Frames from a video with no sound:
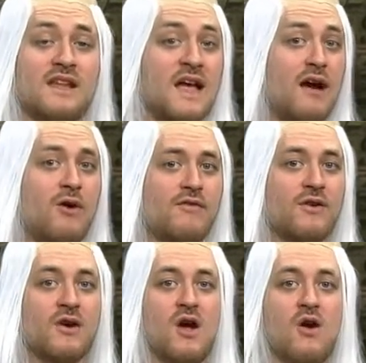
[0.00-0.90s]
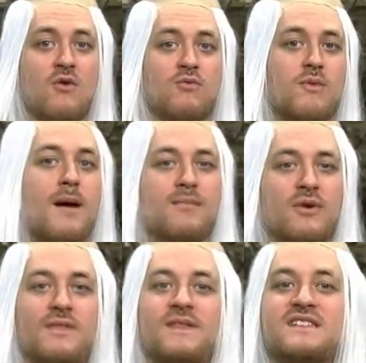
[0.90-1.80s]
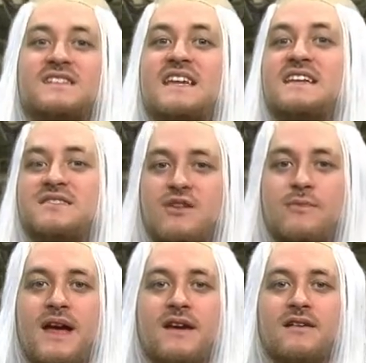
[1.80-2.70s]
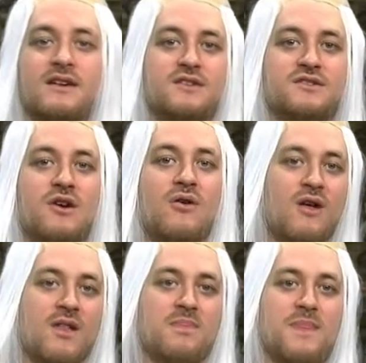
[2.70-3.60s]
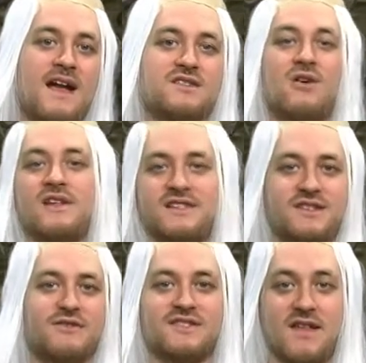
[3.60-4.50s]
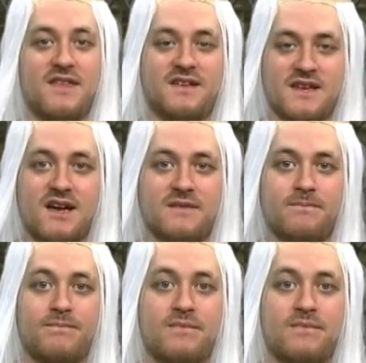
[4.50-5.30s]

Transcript: However, remember, this is his domain, so that's all easier said than done.